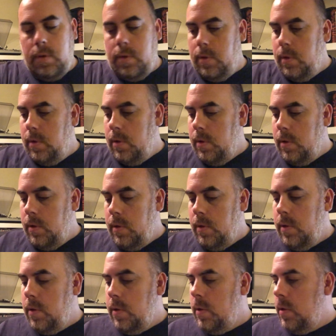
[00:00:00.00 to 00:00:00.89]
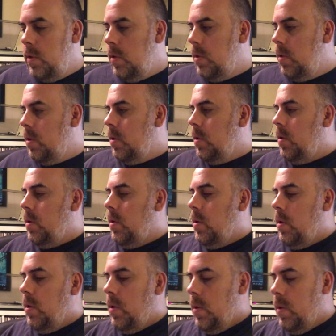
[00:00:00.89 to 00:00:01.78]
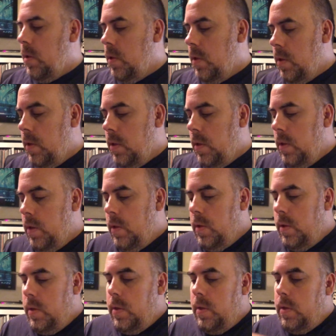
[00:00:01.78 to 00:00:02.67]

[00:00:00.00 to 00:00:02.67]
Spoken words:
No one is speaking in this clip.